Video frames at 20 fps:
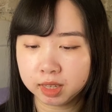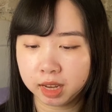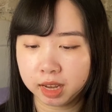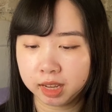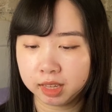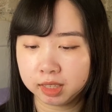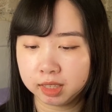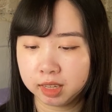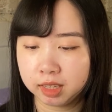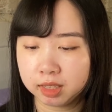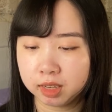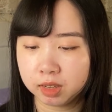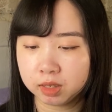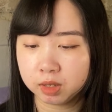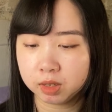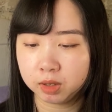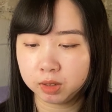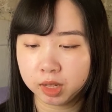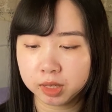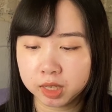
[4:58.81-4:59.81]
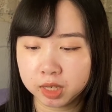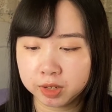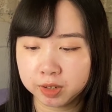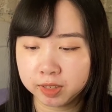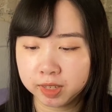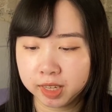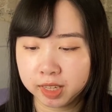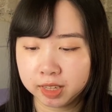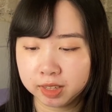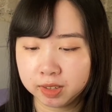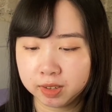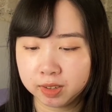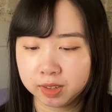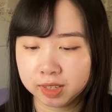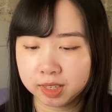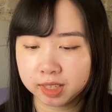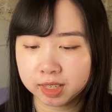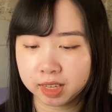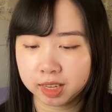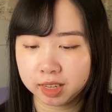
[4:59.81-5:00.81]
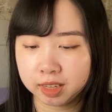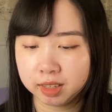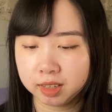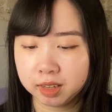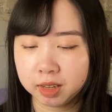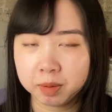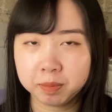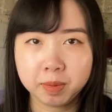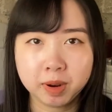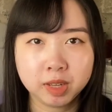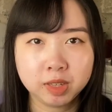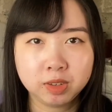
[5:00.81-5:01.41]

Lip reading: and it's also less irritating to the skin compared